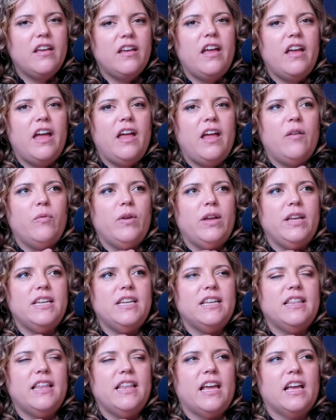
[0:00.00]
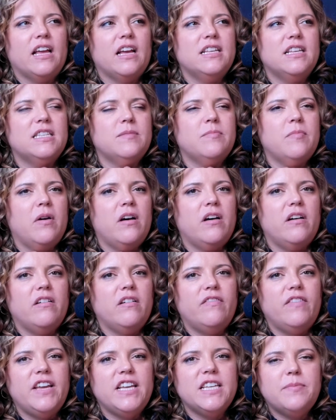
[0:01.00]
And we did like a small
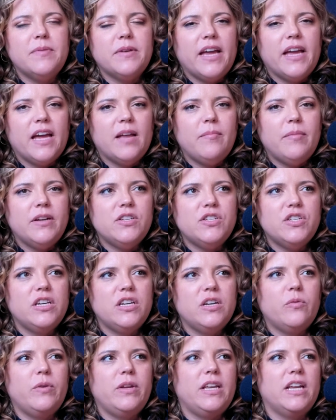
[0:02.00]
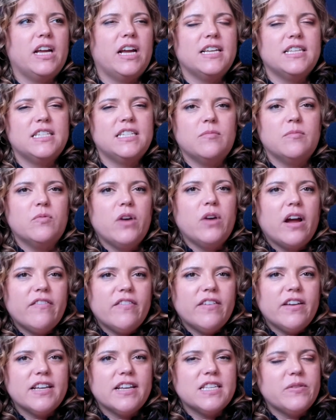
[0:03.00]
Facebook ad budget. We did custom
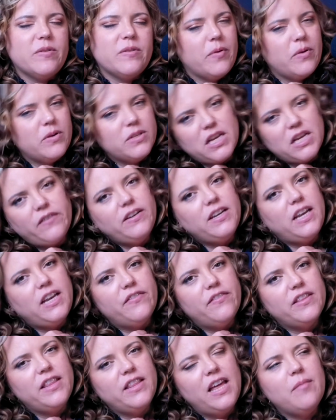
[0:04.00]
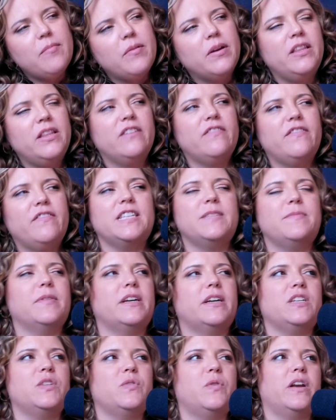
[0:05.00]
graphics and we post every day for them on their
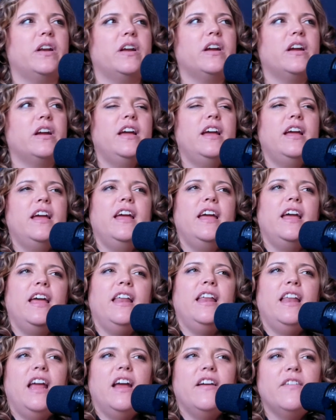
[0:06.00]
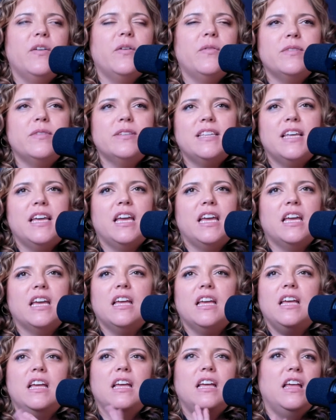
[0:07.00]
Facebook and Twitter. And everyone was like,
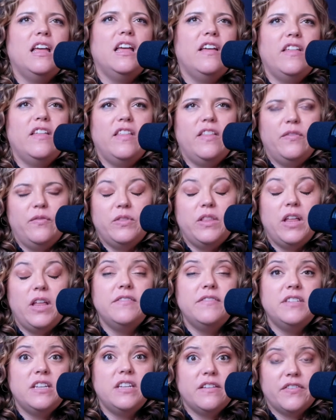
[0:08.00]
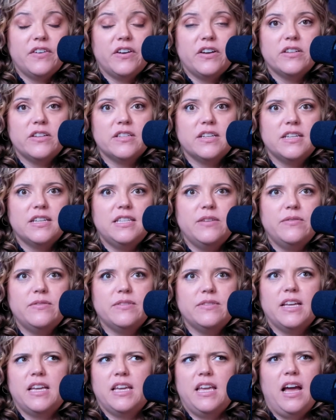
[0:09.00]
loved it at first because it
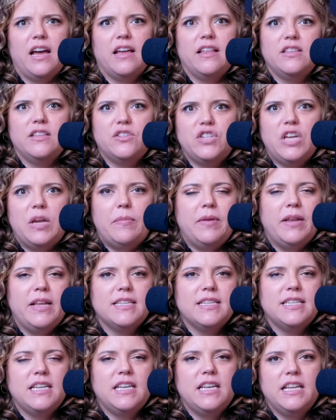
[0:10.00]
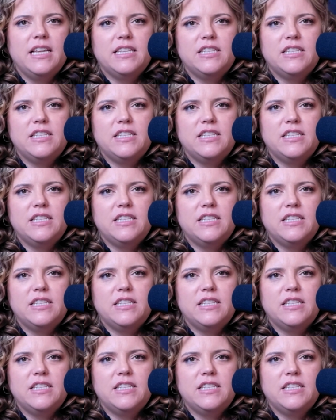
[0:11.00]
was like, yeah, it's cheap and easy and it